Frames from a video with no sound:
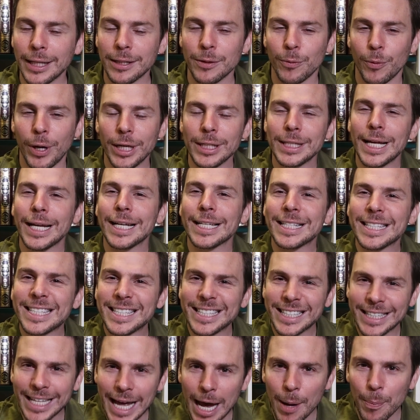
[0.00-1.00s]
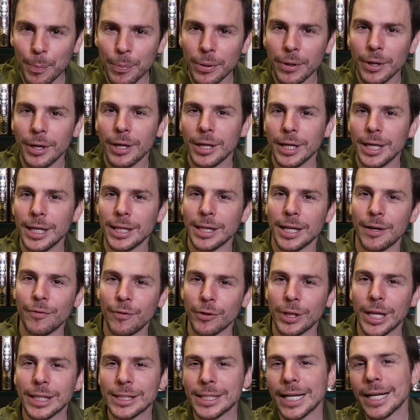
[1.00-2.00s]
Why is that a step in the
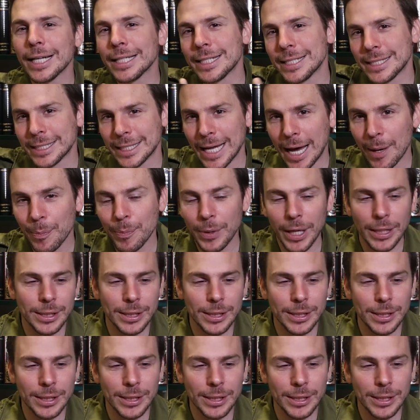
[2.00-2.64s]
avodah? That's not a step.